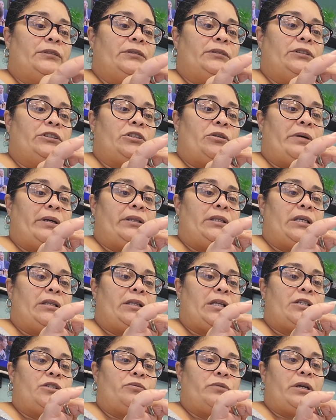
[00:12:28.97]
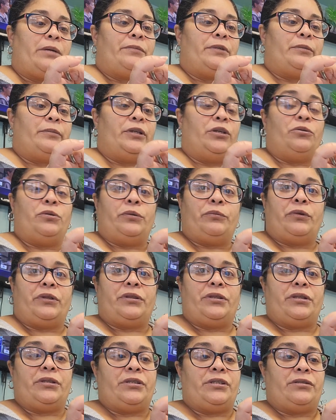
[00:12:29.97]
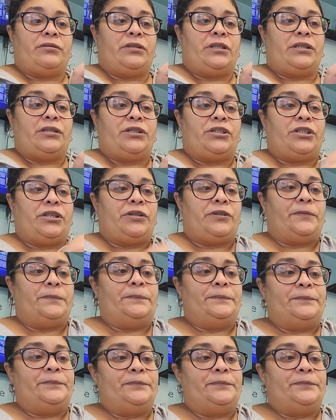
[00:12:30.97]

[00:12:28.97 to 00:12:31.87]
So I think that's what I'm going to be going with this year.